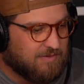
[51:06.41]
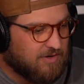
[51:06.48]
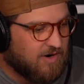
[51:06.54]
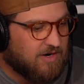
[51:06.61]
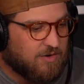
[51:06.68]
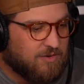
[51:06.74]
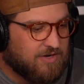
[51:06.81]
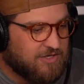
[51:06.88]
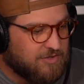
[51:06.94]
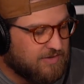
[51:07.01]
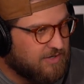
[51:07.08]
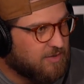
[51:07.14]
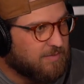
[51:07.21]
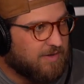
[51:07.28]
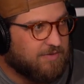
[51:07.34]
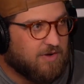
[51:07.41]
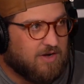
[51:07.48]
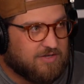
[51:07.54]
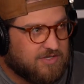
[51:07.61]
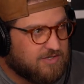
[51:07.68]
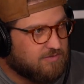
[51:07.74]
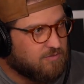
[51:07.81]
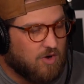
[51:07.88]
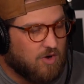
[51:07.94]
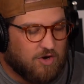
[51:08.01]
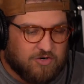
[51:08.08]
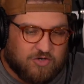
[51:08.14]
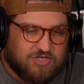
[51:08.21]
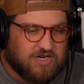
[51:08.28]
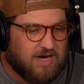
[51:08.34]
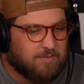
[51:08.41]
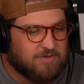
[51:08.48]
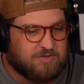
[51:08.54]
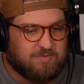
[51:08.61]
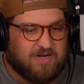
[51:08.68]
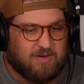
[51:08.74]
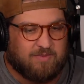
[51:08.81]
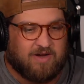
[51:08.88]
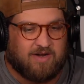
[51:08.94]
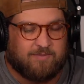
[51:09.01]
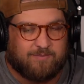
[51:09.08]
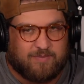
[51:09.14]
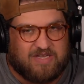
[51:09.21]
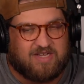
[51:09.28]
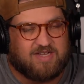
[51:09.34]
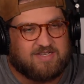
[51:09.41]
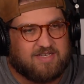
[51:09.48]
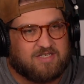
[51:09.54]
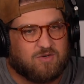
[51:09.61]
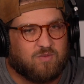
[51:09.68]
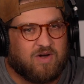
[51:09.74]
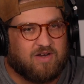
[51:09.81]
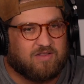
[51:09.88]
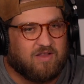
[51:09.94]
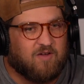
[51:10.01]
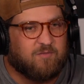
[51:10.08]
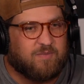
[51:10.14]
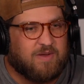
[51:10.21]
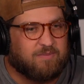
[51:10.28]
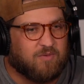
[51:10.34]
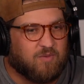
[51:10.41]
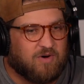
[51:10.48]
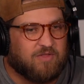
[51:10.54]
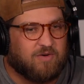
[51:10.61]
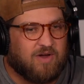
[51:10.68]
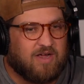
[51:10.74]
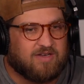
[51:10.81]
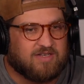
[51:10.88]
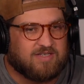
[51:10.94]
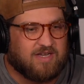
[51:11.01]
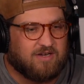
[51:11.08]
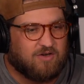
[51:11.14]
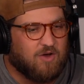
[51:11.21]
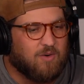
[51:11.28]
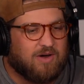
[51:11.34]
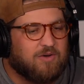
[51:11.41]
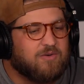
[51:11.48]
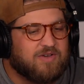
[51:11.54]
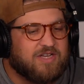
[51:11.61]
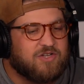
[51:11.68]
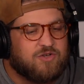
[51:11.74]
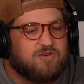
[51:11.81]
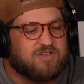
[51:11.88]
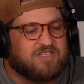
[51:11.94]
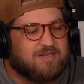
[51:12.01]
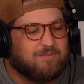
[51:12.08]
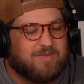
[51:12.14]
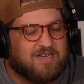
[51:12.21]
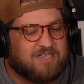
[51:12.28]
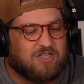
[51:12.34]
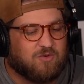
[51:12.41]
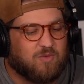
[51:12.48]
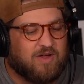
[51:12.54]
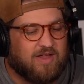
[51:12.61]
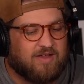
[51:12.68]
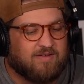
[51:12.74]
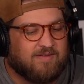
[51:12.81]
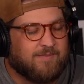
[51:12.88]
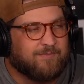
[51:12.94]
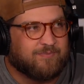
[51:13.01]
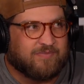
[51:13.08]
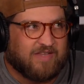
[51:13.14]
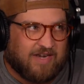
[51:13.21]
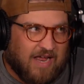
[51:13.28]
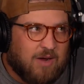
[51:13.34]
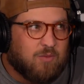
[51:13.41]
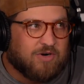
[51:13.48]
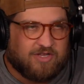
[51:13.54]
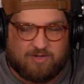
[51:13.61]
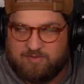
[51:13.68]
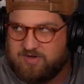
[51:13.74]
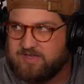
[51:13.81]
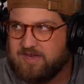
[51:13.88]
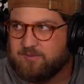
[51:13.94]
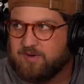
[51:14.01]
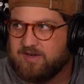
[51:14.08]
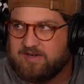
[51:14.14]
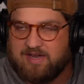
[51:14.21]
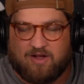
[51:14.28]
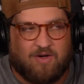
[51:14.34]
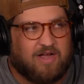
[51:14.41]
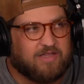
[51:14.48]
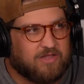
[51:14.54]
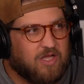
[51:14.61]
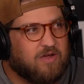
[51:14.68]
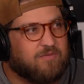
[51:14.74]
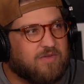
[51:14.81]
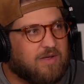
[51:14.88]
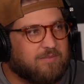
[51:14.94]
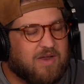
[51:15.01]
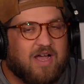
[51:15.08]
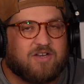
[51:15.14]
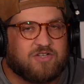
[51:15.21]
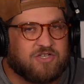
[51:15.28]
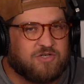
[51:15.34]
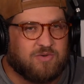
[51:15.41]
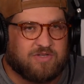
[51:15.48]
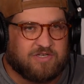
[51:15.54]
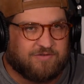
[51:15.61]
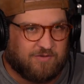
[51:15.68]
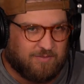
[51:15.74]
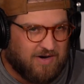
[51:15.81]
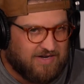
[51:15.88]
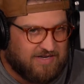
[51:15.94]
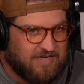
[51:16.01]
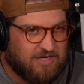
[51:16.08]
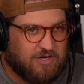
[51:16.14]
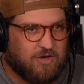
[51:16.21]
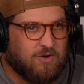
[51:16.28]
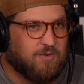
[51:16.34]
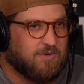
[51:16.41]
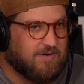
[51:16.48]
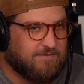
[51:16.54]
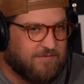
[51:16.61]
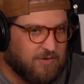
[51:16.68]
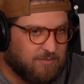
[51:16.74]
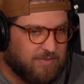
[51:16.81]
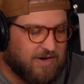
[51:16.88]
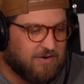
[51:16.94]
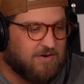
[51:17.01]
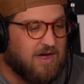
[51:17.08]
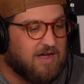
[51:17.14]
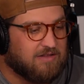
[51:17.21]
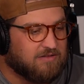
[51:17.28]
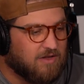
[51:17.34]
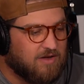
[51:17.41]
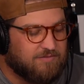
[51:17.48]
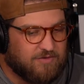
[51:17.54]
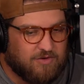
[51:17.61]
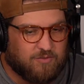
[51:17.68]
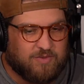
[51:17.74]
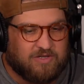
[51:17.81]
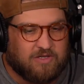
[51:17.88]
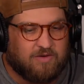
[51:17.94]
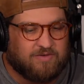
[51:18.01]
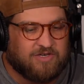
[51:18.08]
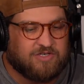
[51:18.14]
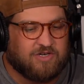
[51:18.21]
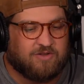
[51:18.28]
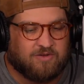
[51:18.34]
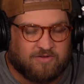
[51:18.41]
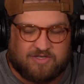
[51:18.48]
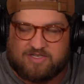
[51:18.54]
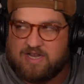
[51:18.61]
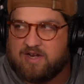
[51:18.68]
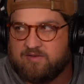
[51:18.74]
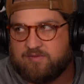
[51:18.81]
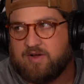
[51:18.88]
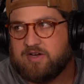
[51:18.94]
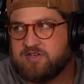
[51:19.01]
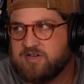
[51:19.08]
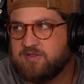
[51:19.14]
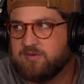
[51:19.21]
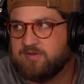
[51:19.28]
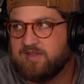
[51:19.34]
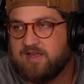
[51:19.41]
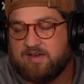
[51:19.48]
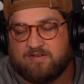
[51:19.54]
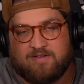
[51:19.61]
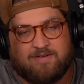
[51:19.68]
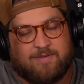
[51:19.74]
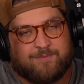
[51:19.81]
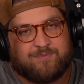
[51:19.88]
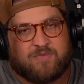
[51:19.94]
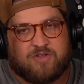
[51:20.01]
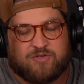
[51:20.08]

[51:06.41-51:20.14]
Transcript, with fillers: I'm like, all right, going into it, here are my thoughts on your time. Let's meet about it. Because that's a way to love people where they're at and say, no, I don't need you to submit to the way that I want to communicate yeah. right now. I love, I'm not just doing this for my ego or to feel better. I love you. We love right. each other. Let's edify each other in that. Mm-hmm. Yeah.